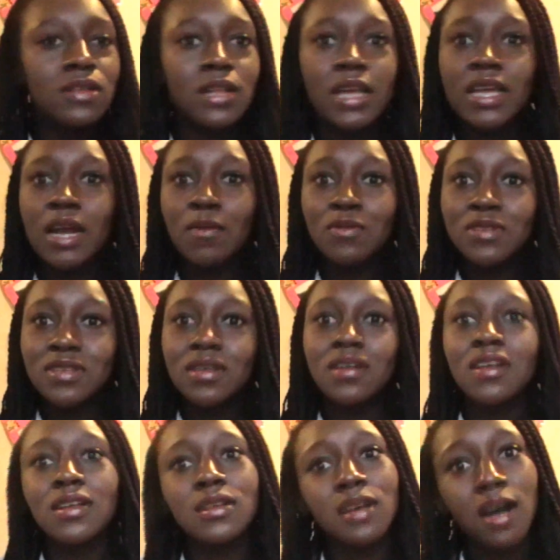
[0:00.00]
And I was,
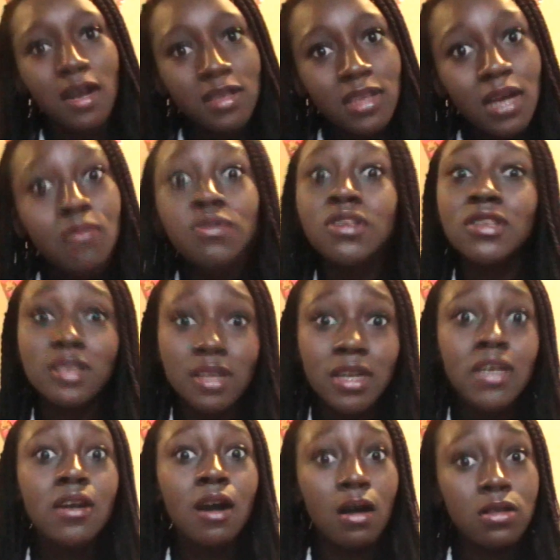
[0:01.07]
guys, I was
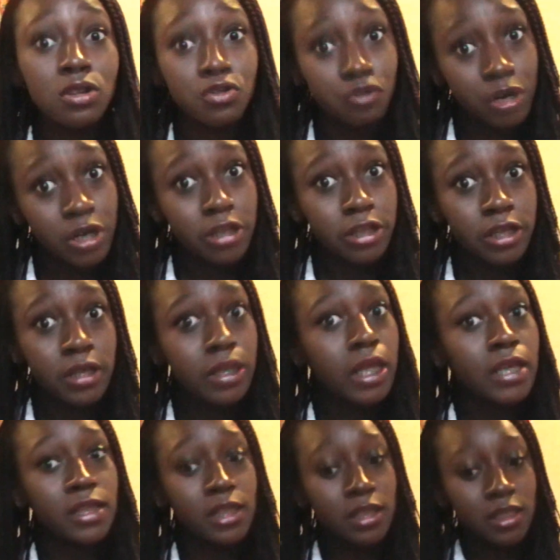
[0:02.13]
sitting on the railing,
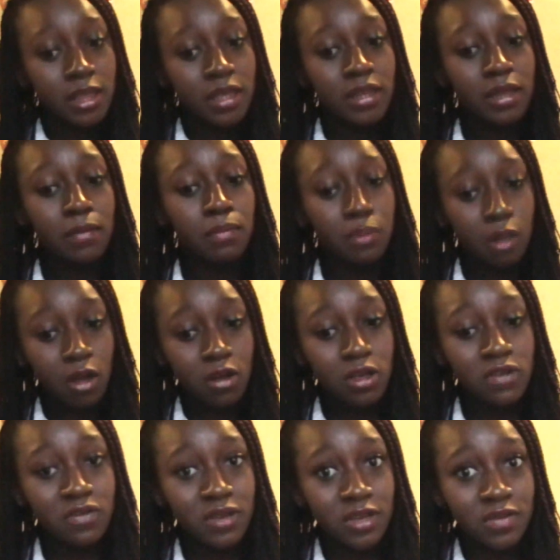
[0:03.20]
like the thing that
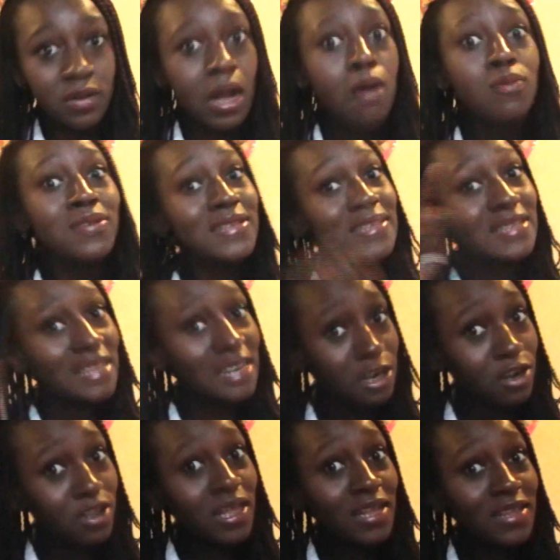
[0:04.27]
blocks fans. I was sitting
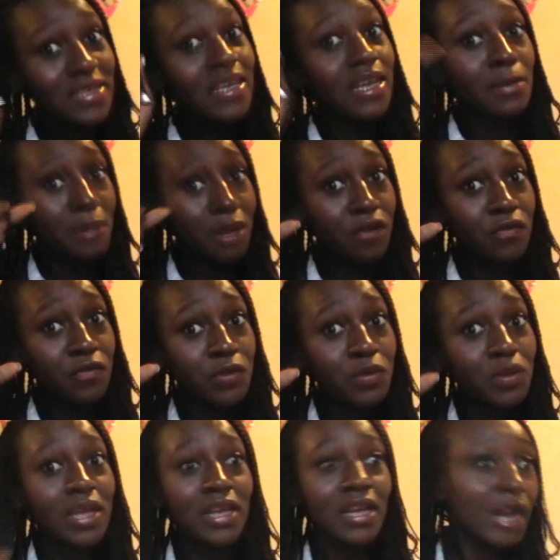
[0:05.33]
on that to get a better view.
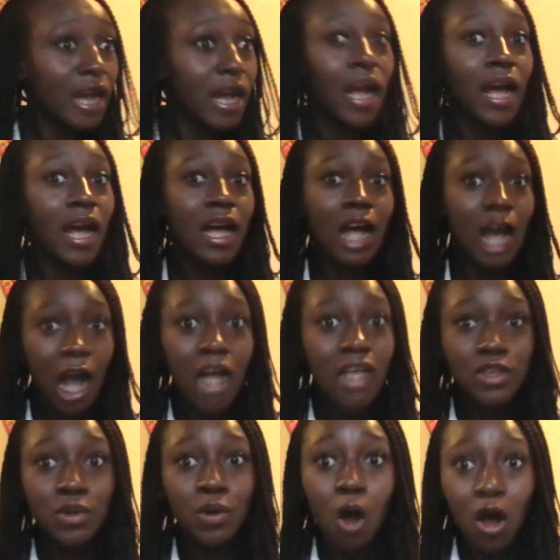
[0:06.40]
Like,
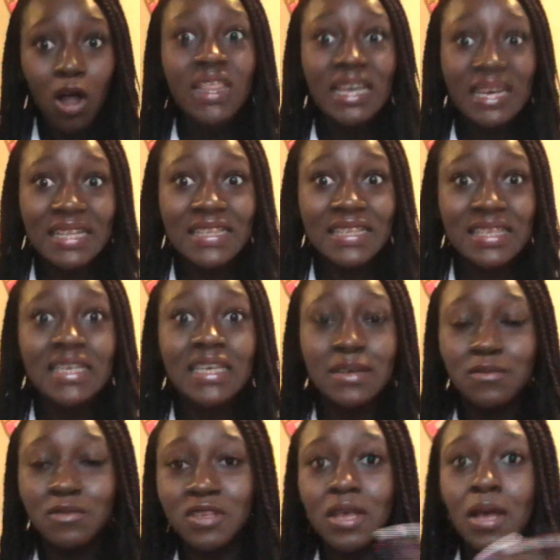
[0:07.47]
so all they could see
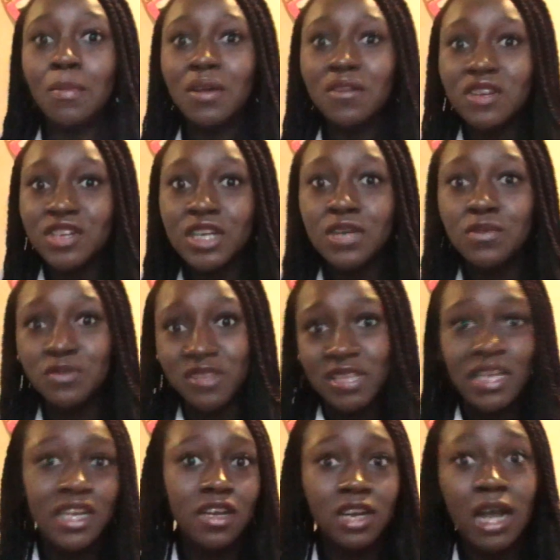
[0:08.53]
was, my friend Shannon was
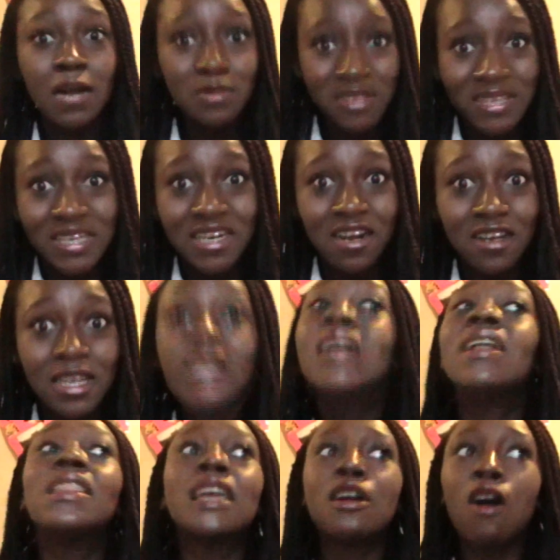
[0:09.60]
standing on it, I was sitting on it.
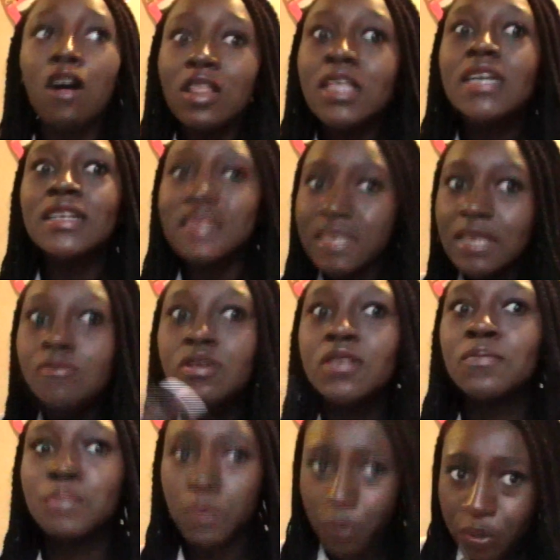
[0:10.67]
Like all they could see
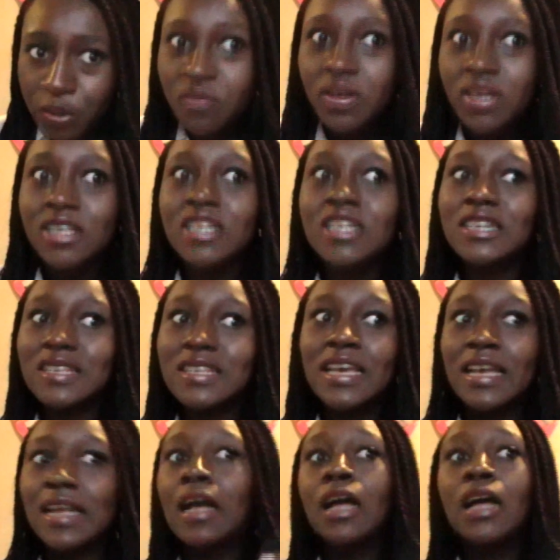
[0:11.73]
was both of us, just
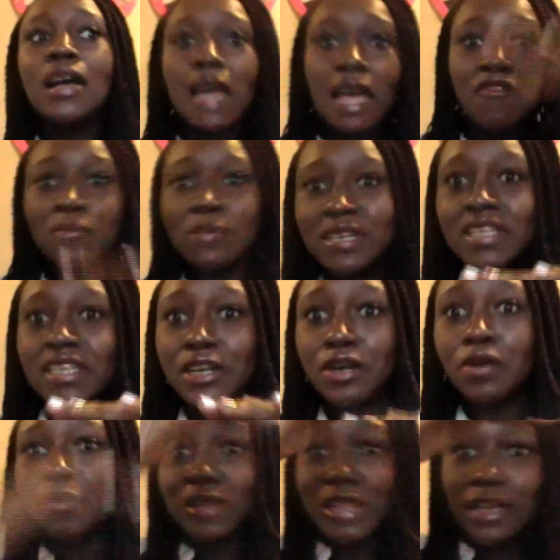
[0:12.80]
like, everybody's
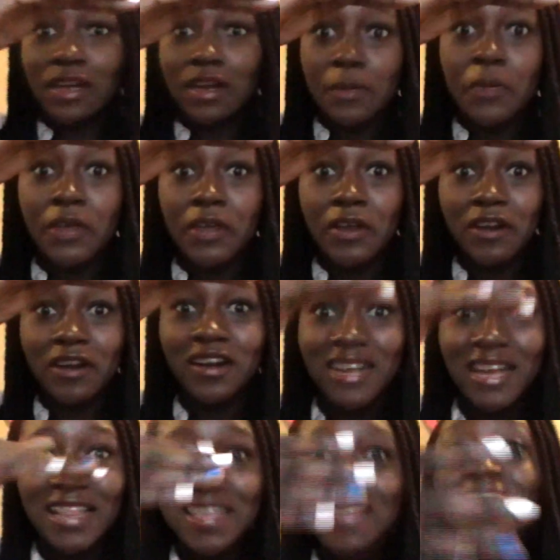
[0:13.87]
here, we're like up here,
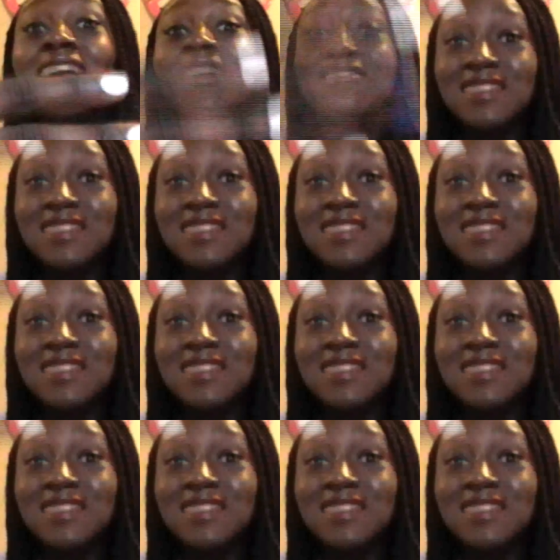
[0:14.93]
and the light